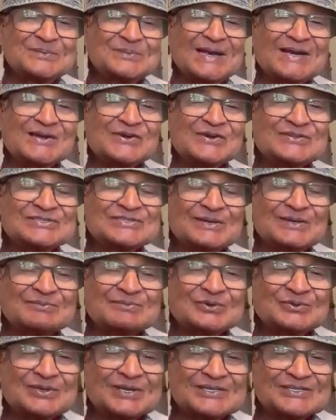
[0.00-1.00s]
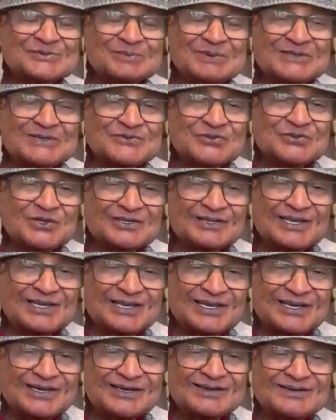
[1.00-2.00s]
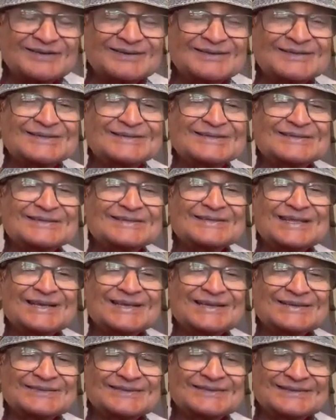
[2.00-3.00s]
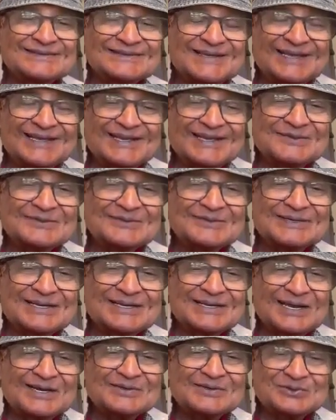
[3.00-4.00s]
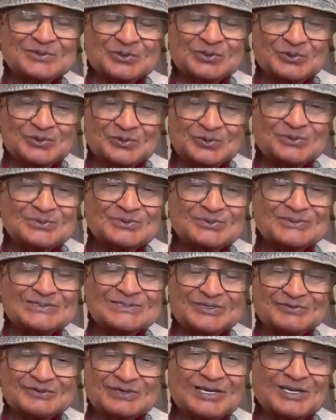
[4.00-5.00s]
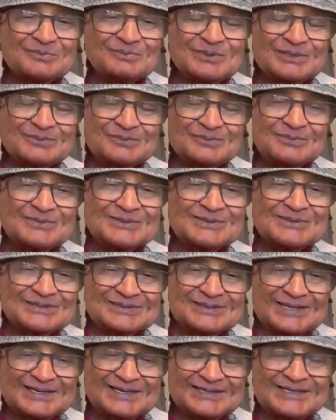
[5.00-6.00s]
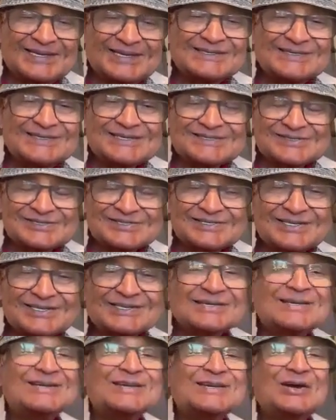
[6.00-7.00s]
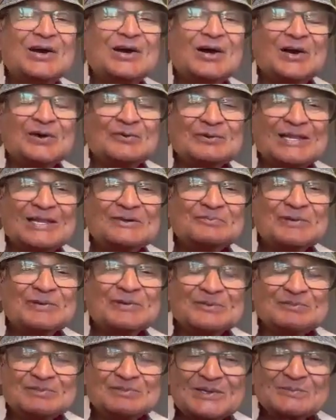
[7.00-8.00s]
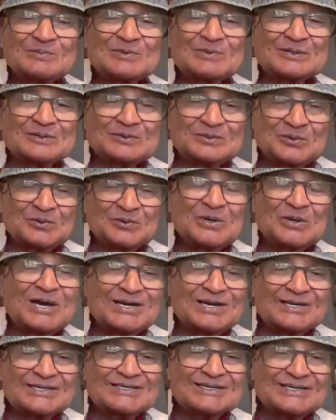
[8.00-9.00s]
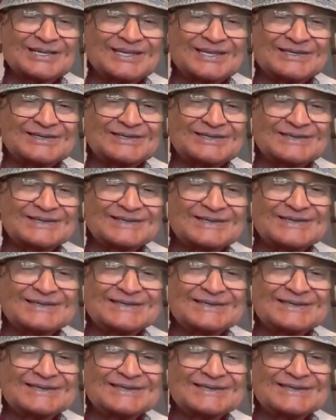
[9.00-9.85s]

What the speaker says: Parents have to take special care that they learn to develop a tendency of helping people who are in need.